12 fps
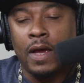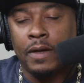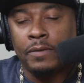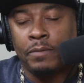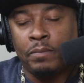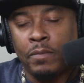to
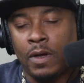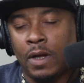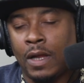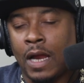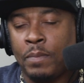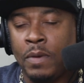that,
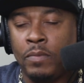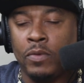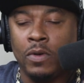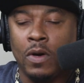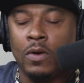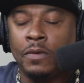a lot of
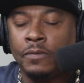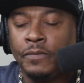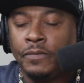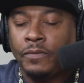people know